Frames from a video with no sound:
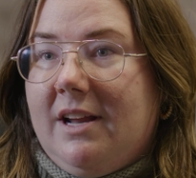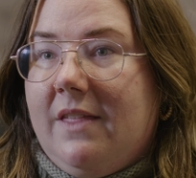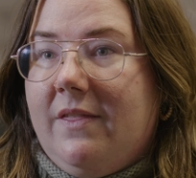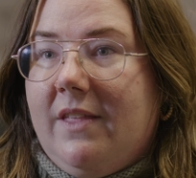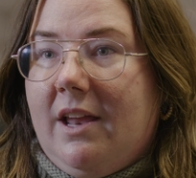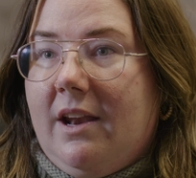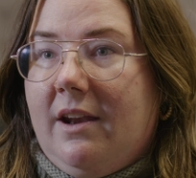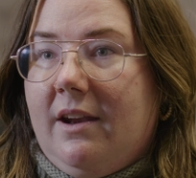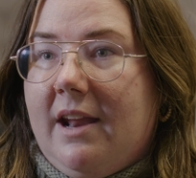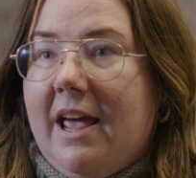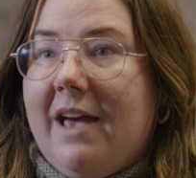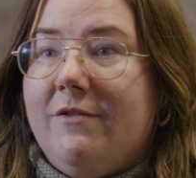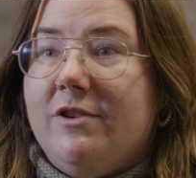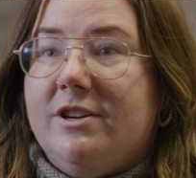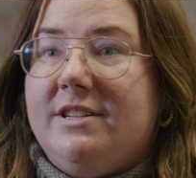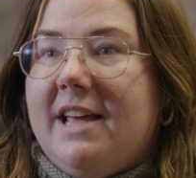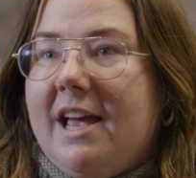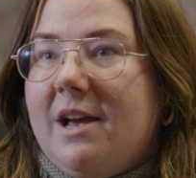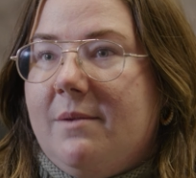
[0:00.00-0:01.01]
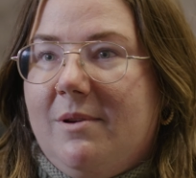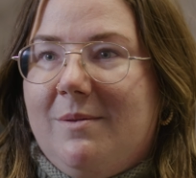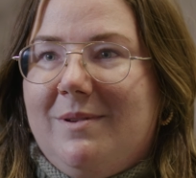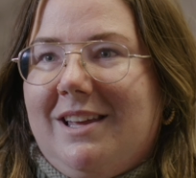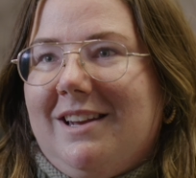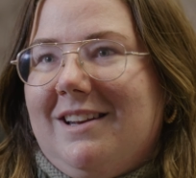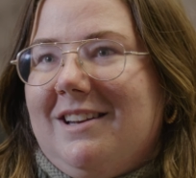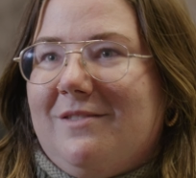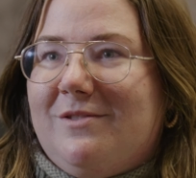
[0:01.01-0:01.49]
And then every day, we
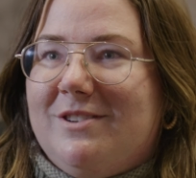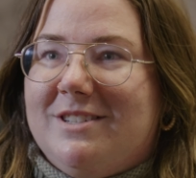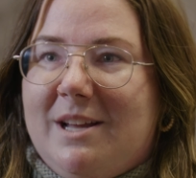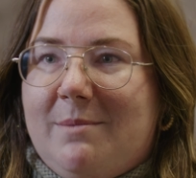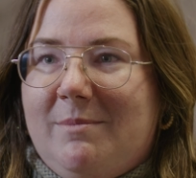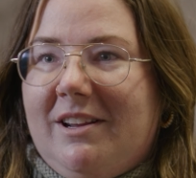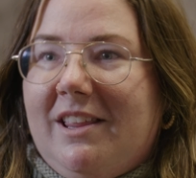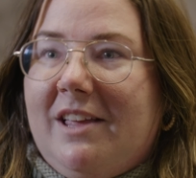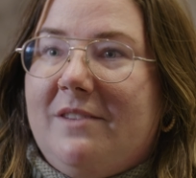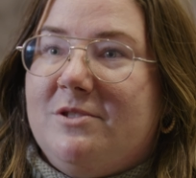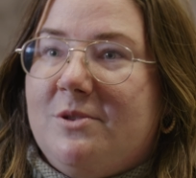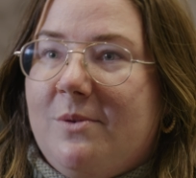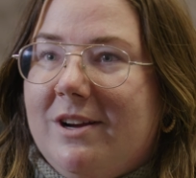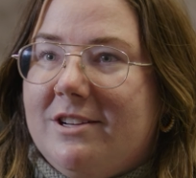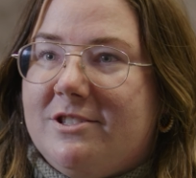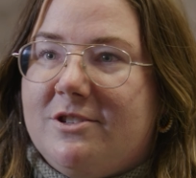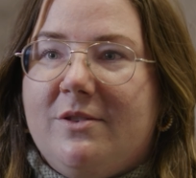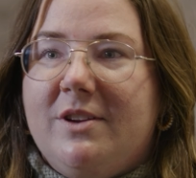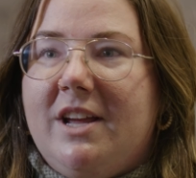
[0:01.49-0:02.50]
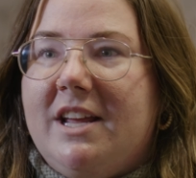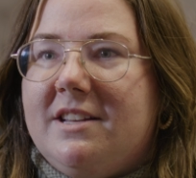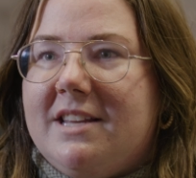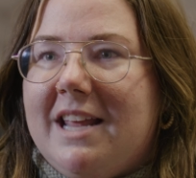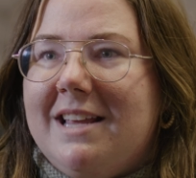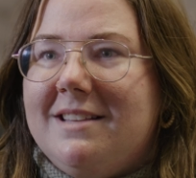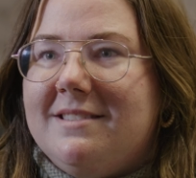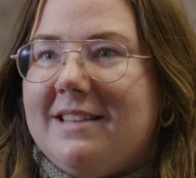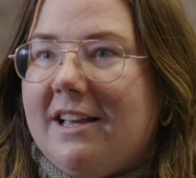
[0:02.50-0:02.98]
would get a different Timber Life story. So it
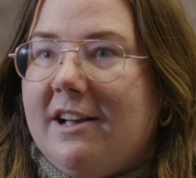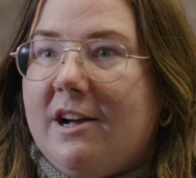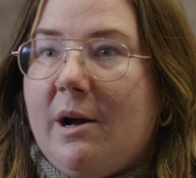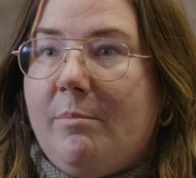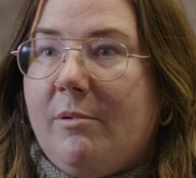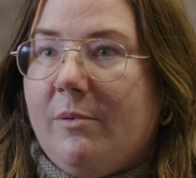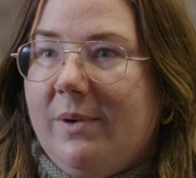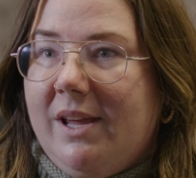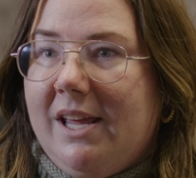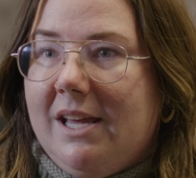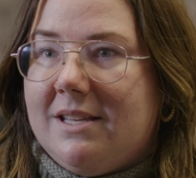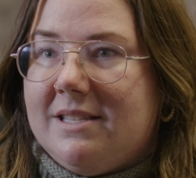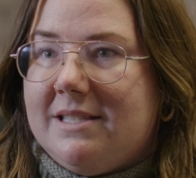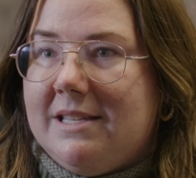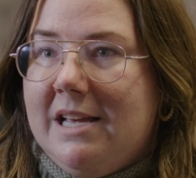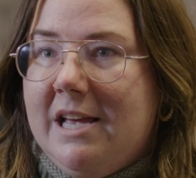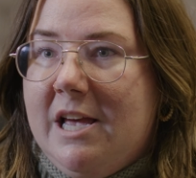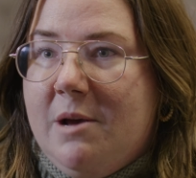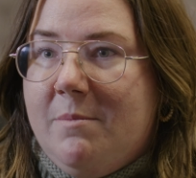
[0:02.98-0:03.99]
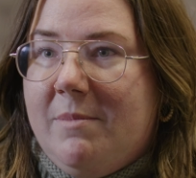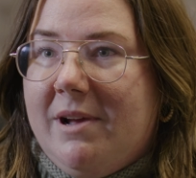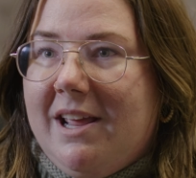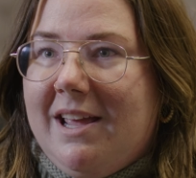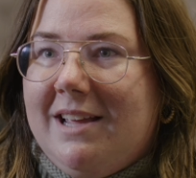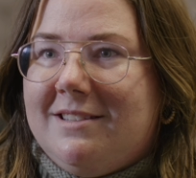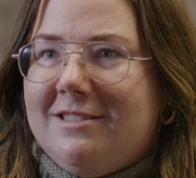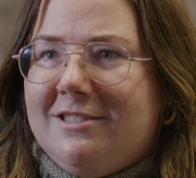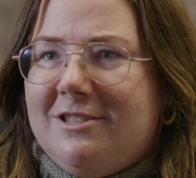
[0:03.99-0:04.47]
takes like a couple weeks,
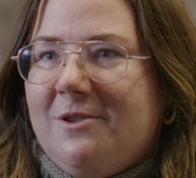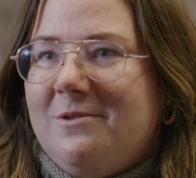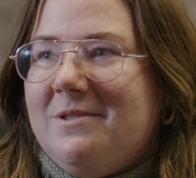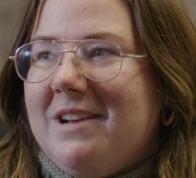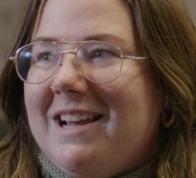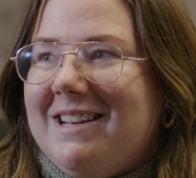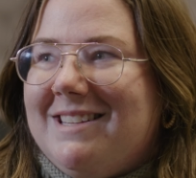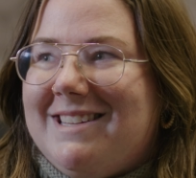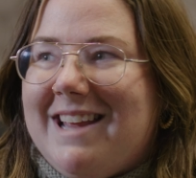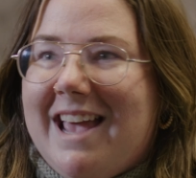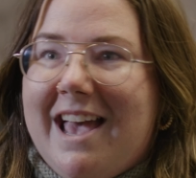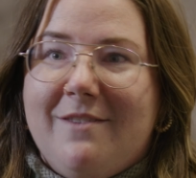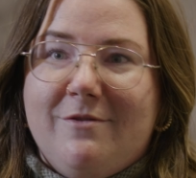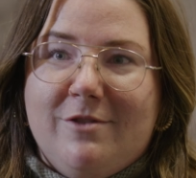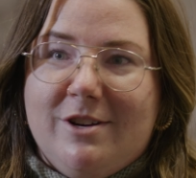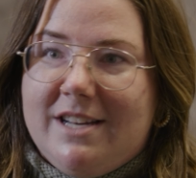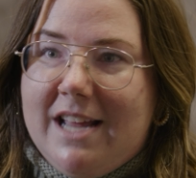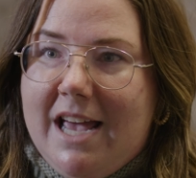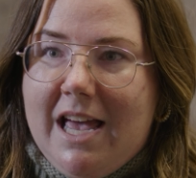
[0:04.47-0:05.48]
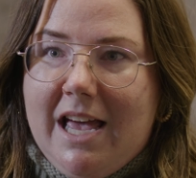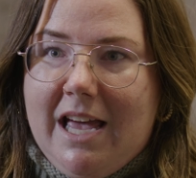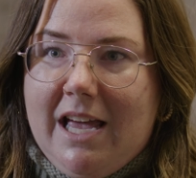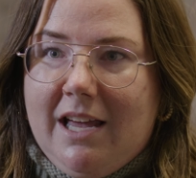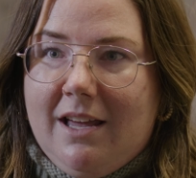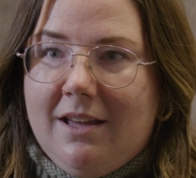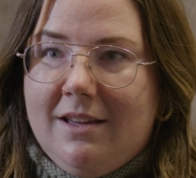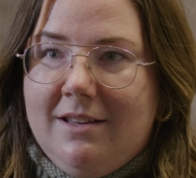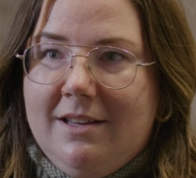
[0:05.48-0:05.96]
but it's so Perfect. nice to every
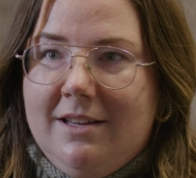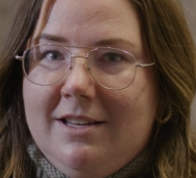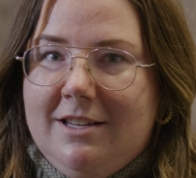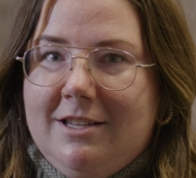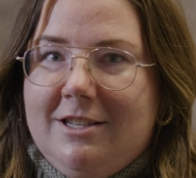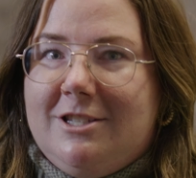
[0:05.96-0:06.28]
day yes.